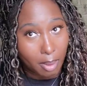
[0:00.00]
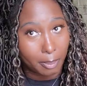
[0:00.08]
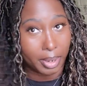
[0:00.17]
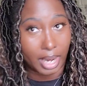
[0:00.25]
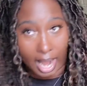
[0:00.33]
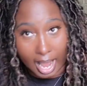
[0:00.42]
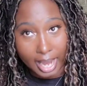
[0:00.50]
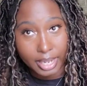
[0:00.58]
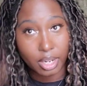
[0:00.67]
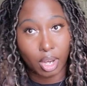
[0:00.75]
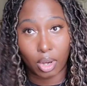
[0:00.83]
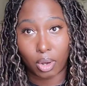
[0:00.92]
But I
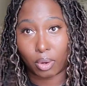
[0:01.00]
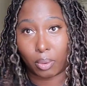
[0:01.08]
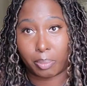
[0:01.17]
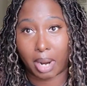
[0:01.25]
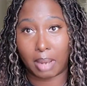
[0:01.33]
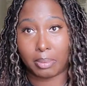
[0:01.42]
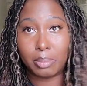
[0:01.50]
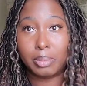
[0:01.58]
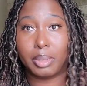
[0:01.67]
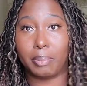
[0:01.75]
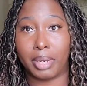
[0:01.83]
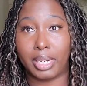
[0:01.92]
know
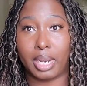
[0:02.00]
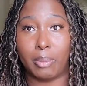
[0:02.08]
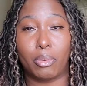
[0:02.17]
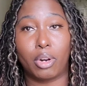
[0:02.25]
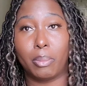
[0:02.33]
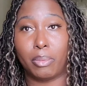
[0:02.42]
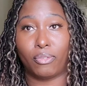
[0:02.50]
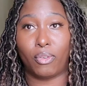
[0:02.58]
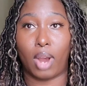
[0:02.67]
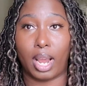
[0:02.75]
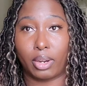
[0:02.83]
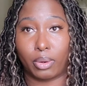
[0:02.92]
probably Monday morning
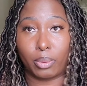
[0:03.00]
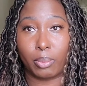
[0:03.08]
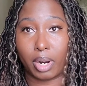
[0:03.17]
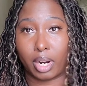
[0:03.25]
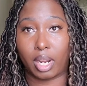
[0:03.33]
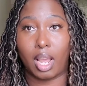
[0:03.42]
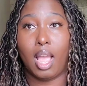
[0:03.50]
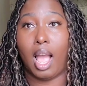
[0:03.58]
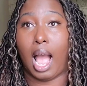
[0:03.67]
before I go to work,